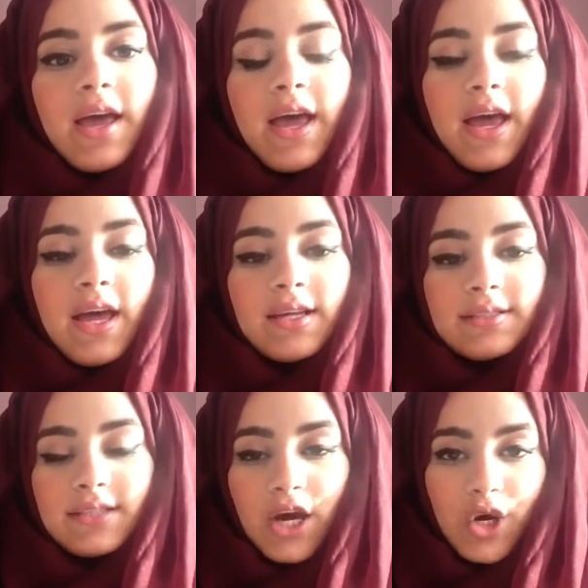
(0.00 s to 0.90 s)

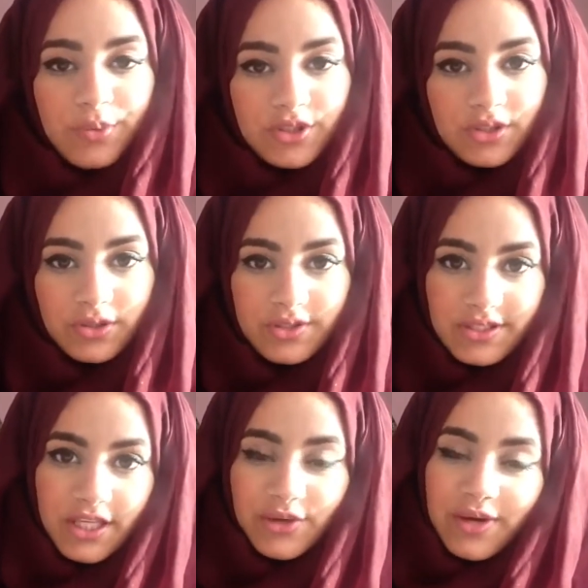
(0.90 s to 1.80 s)
and I hope to
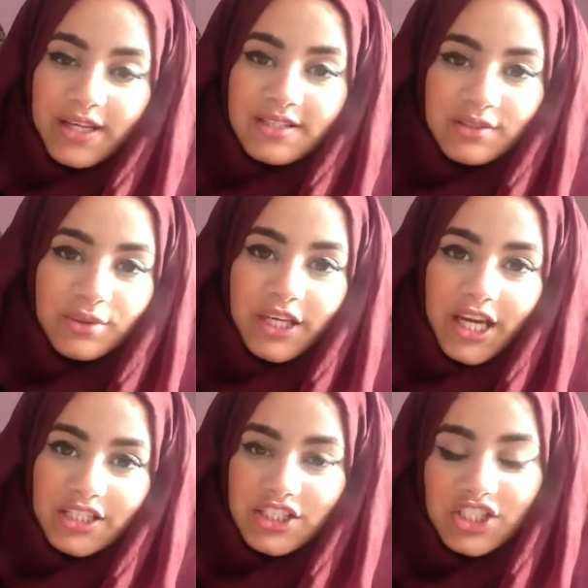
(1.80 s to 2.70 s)
see you guys soon
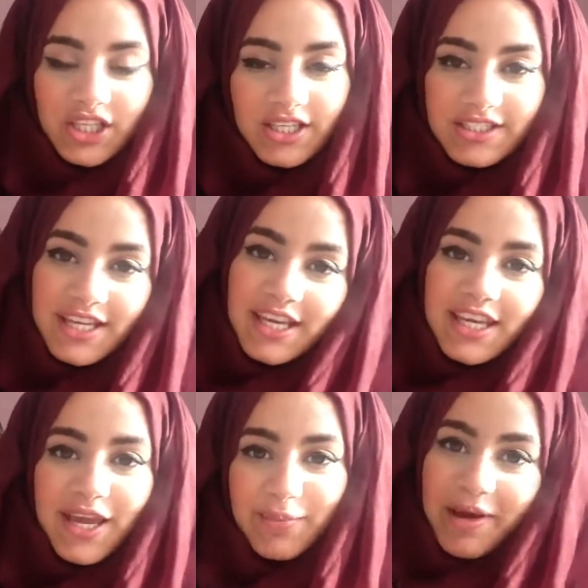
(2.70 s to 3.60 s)
again, inshallah. Take care,